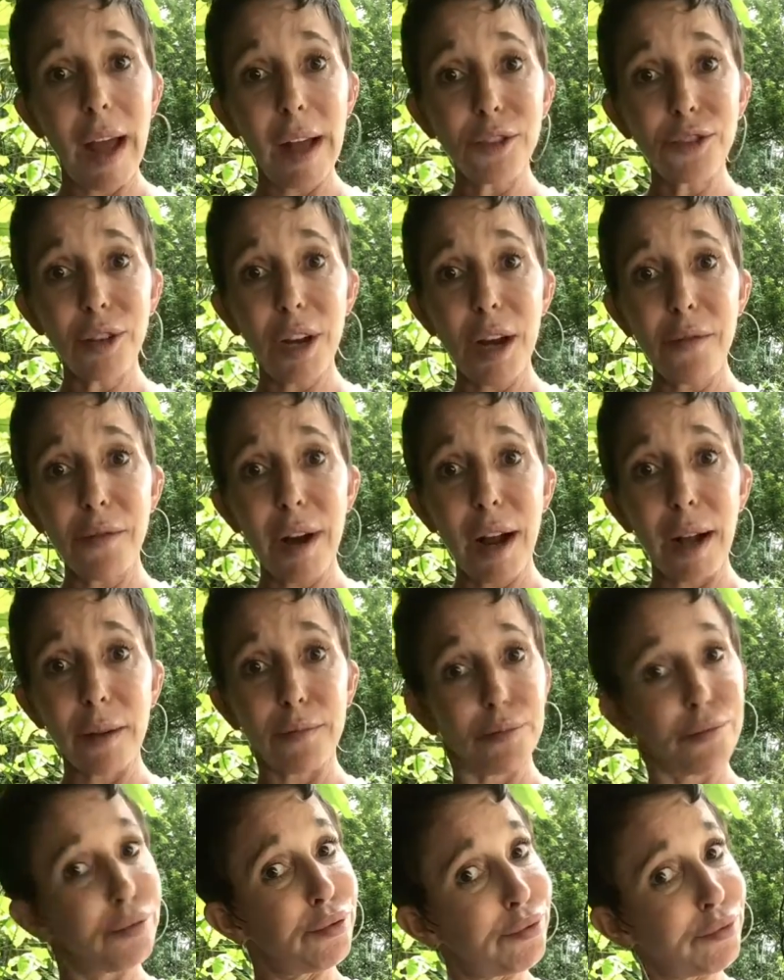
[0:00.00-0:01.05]
train wreck,
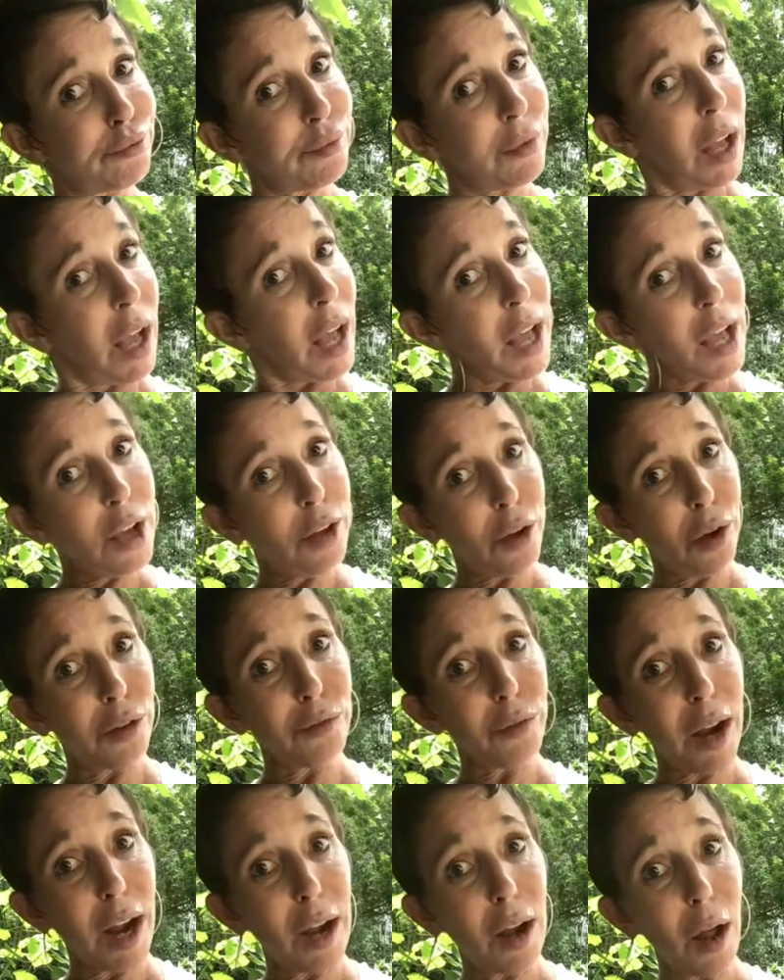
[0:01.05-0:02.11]
it goes
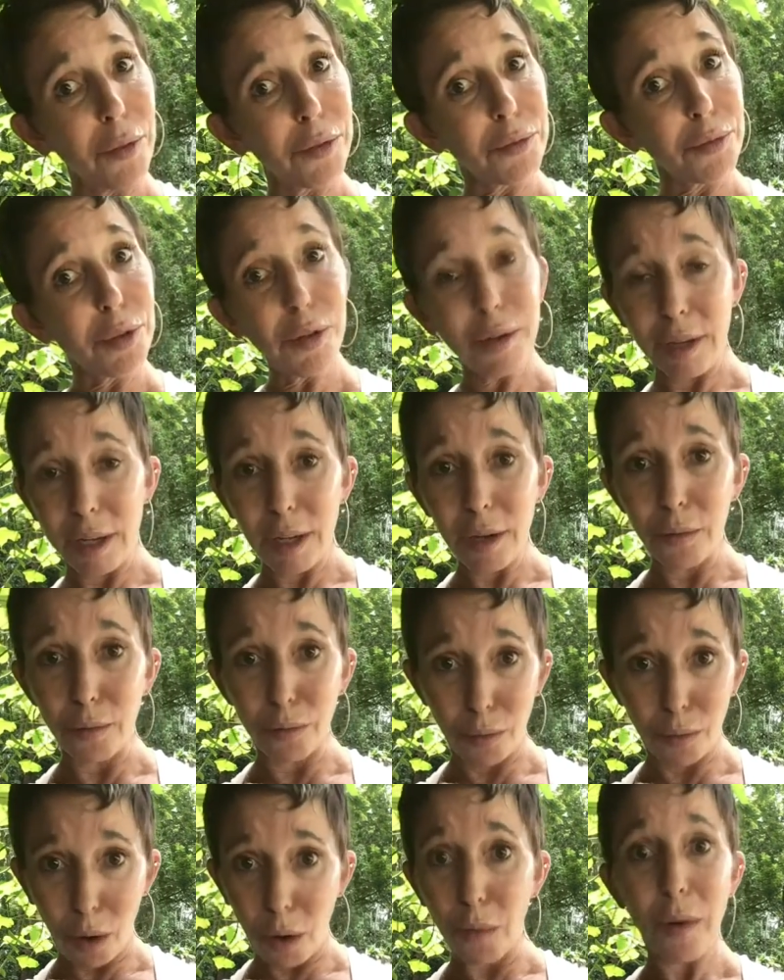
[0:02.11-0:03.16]
right on through, and it'll
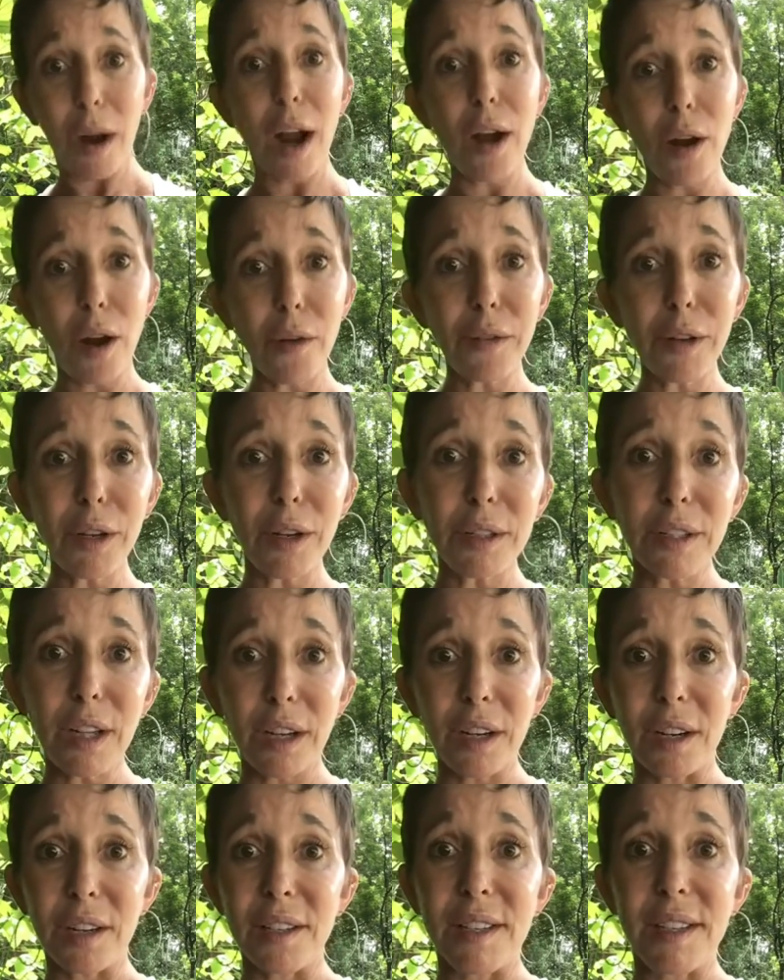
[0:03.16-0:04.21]
roll right over you until
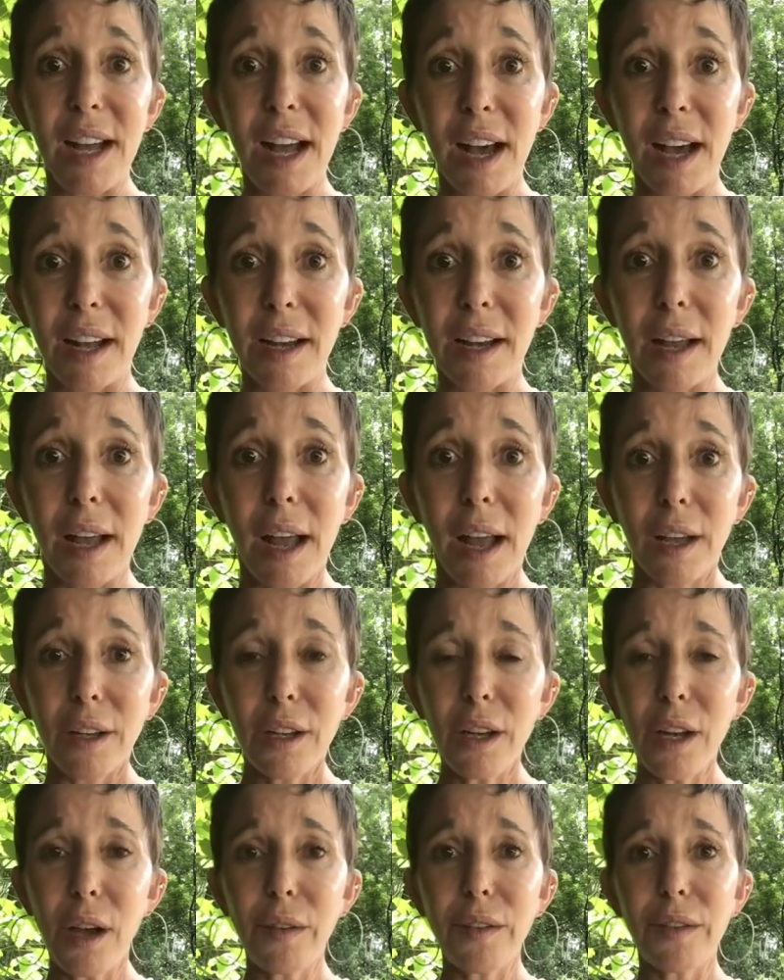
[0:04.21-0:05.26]
you're dead,
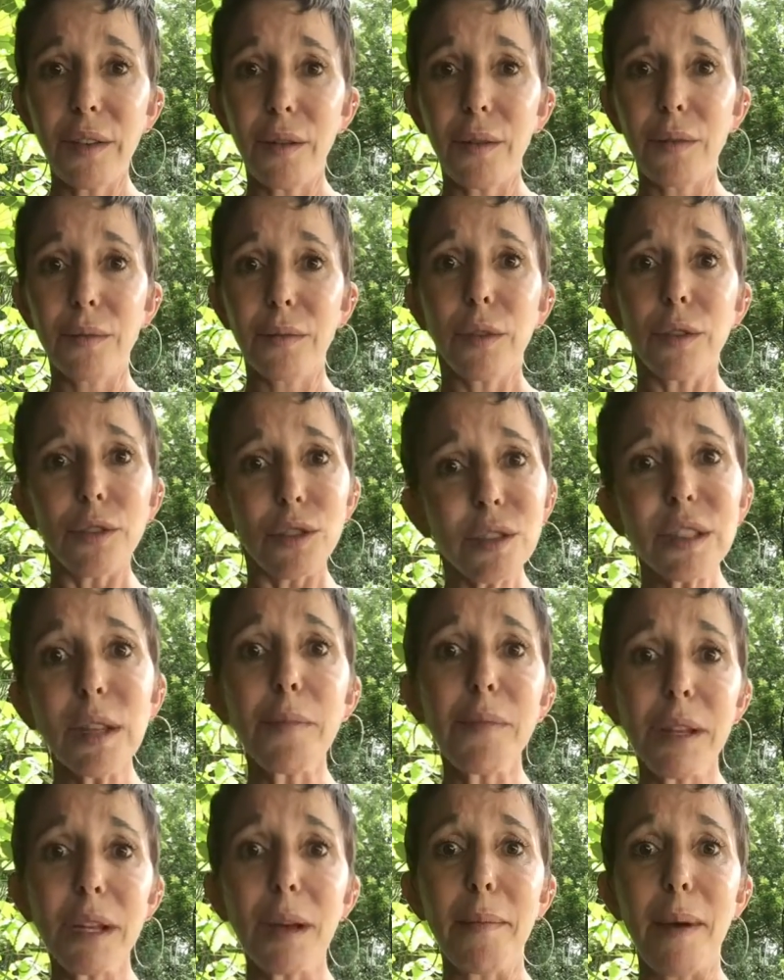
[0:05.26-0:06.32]
you know. So do
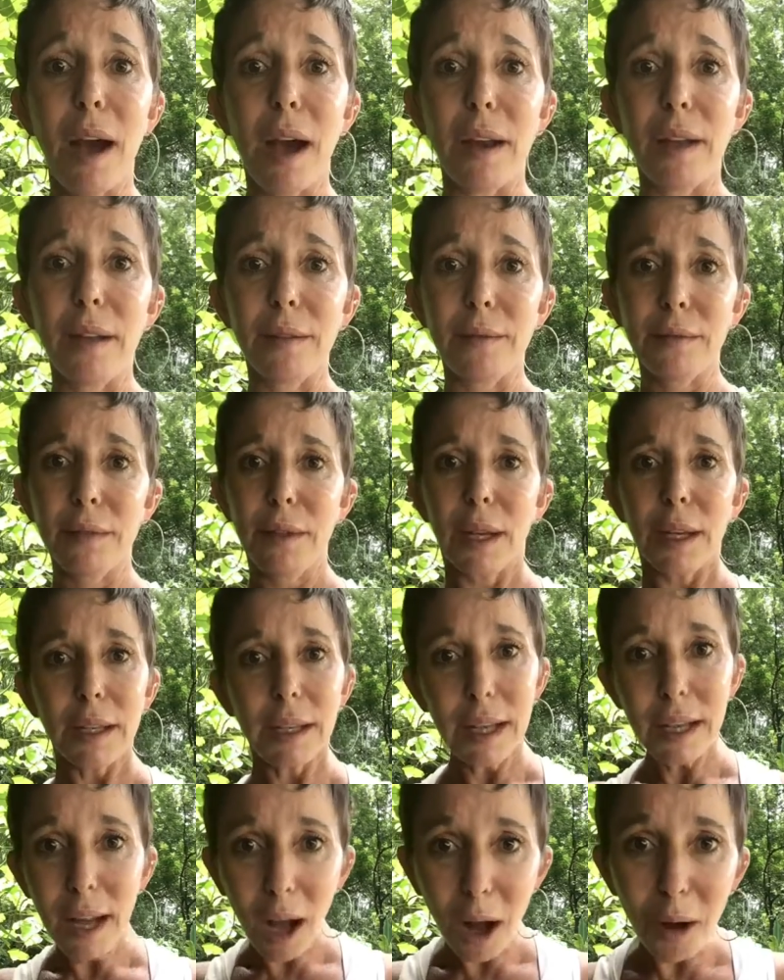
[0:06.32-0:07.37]
something about it.
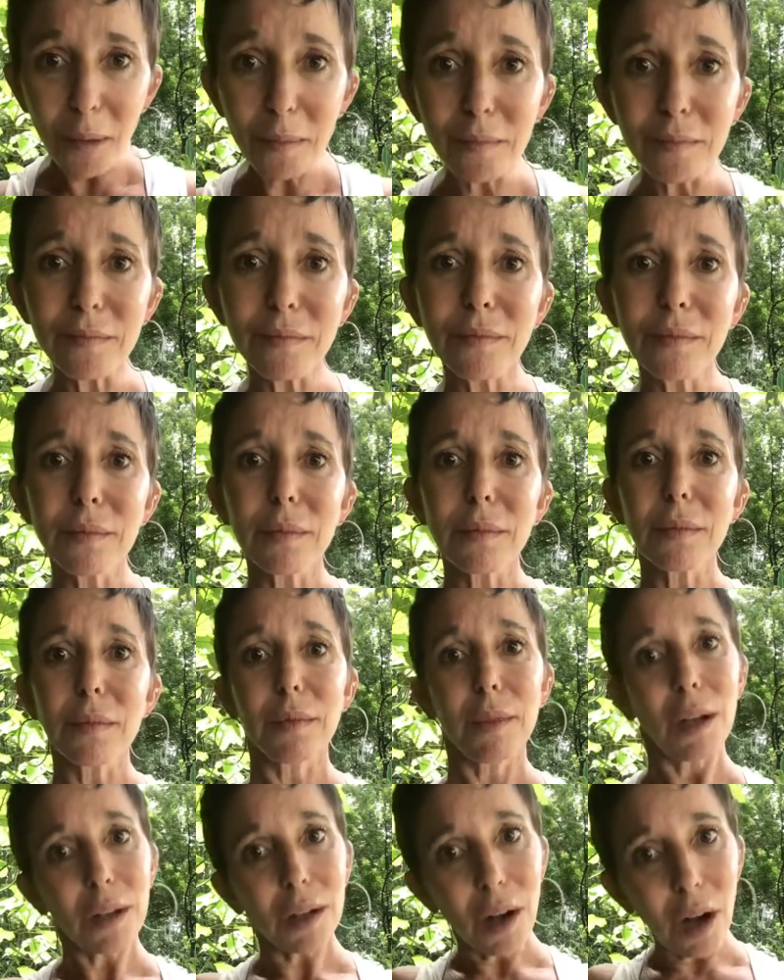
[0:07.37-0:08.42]
Get help.
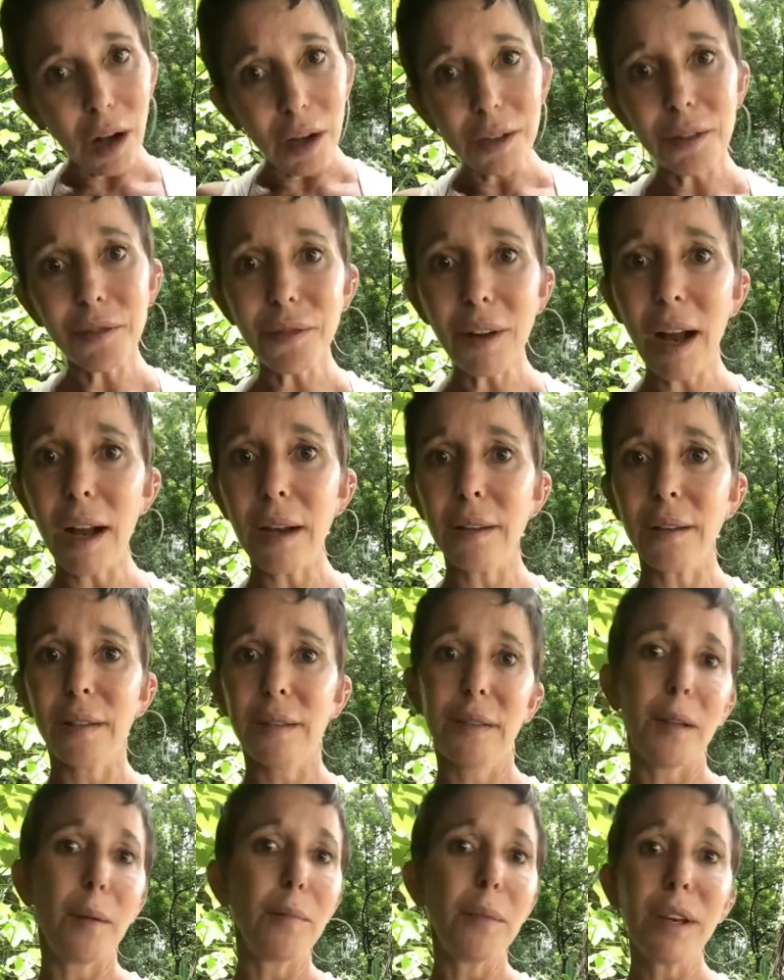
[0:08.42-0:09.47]
Call your friends,
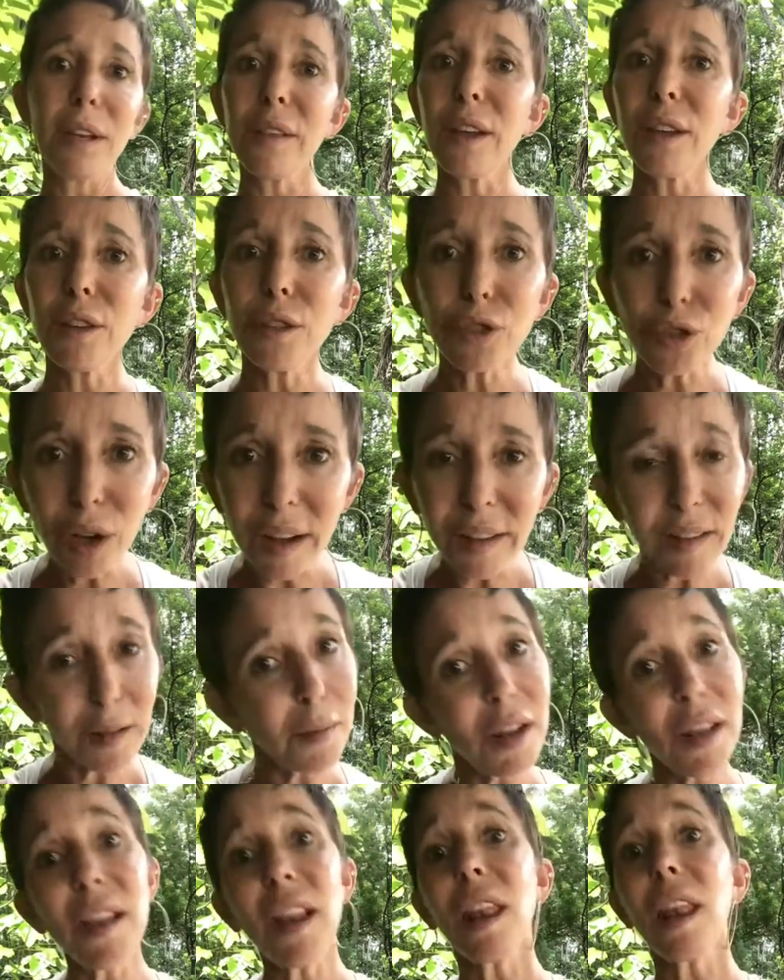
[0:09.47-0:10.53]
somebody that you trust,
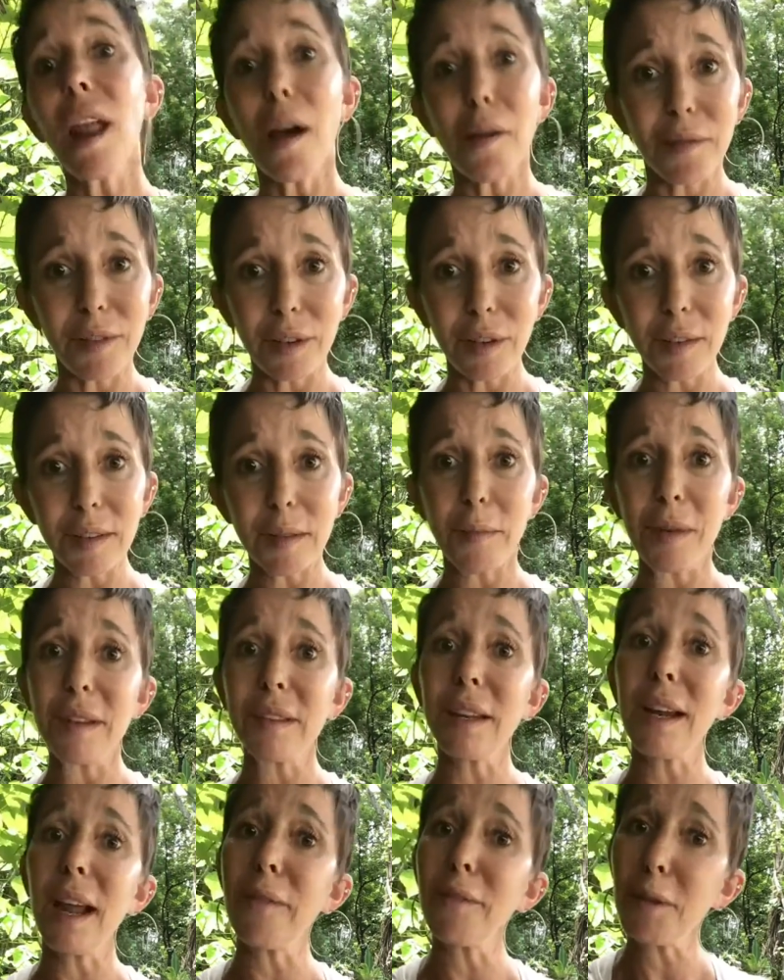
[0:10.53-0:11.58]
somebody that loves you, somebody that's
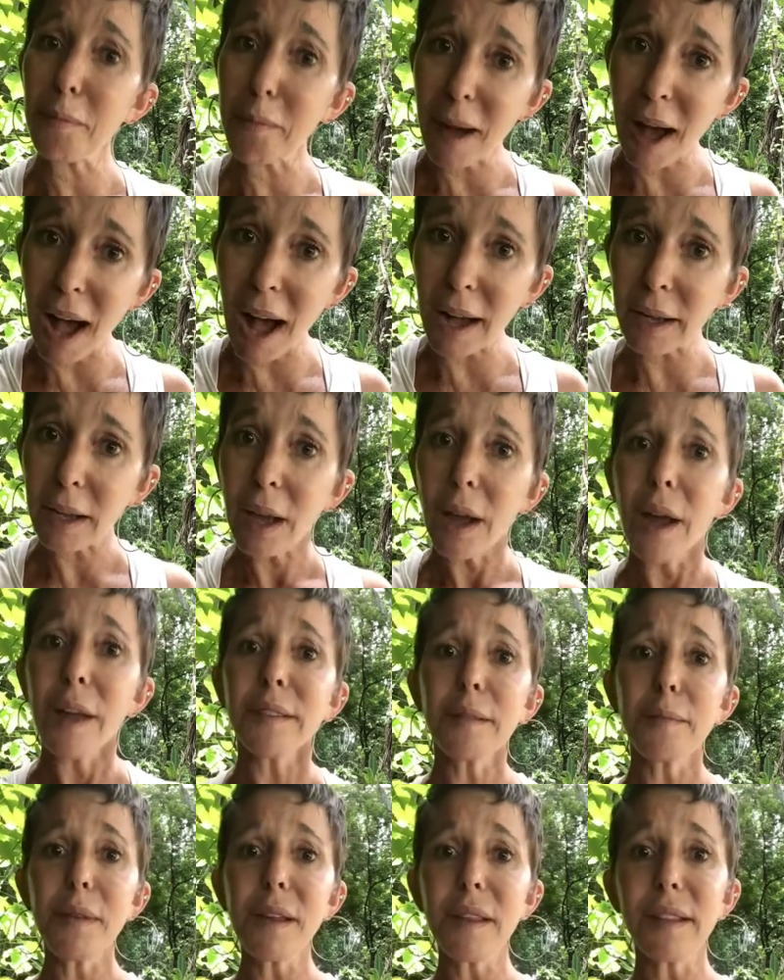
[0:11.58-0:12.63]
going to have your back,
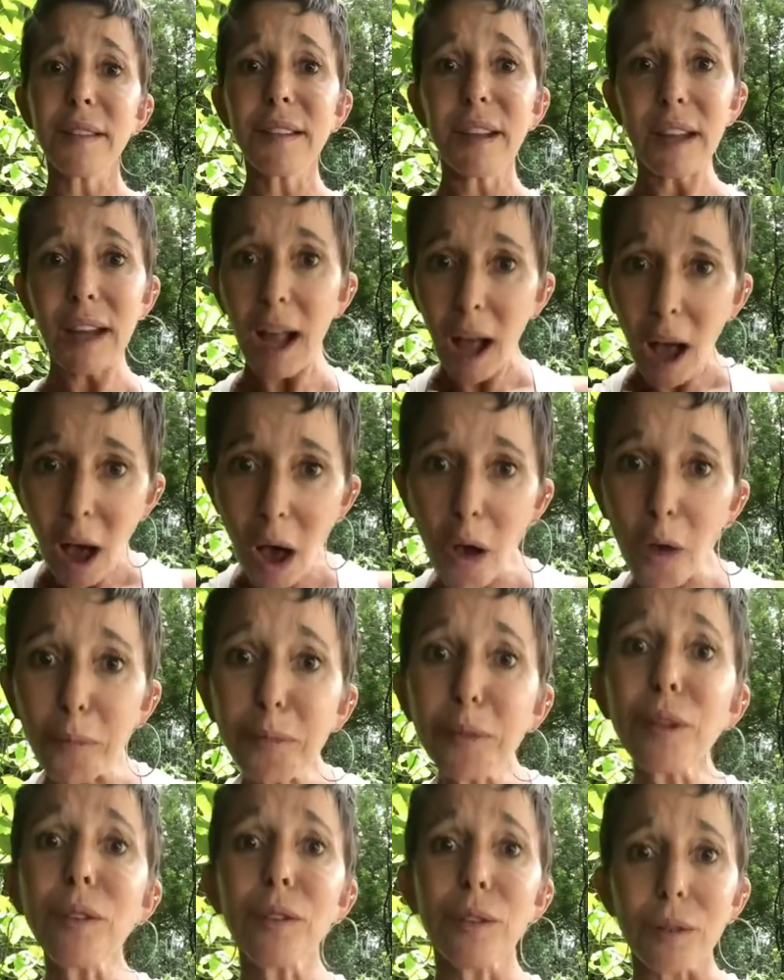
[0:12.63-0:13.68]
somebody that's going to
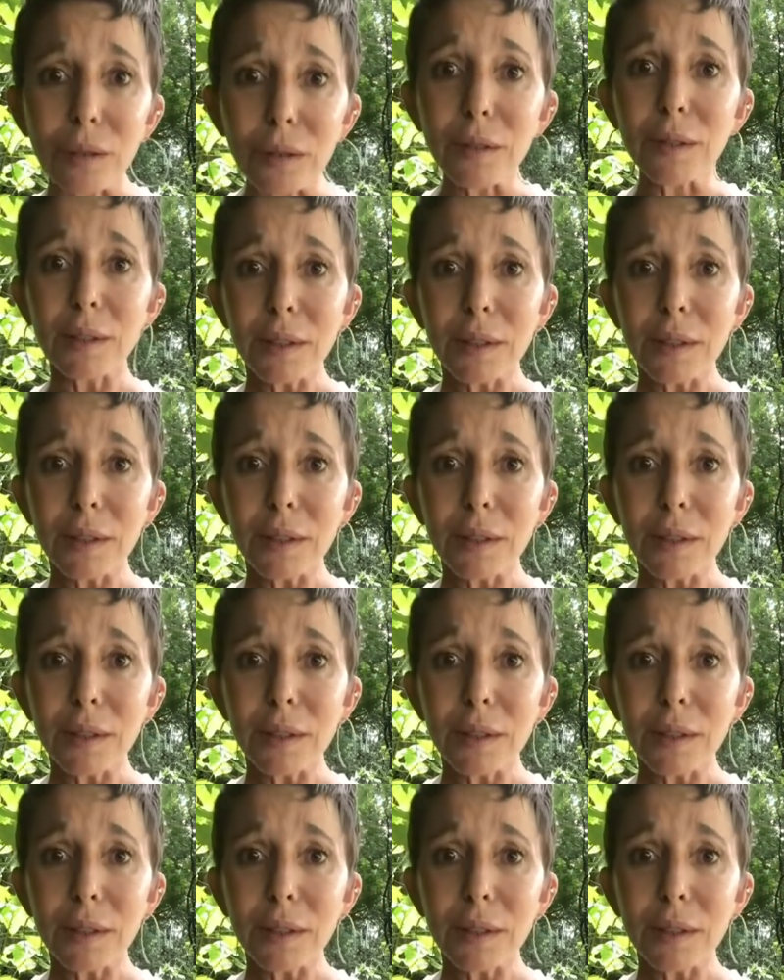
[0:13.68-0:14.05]
help you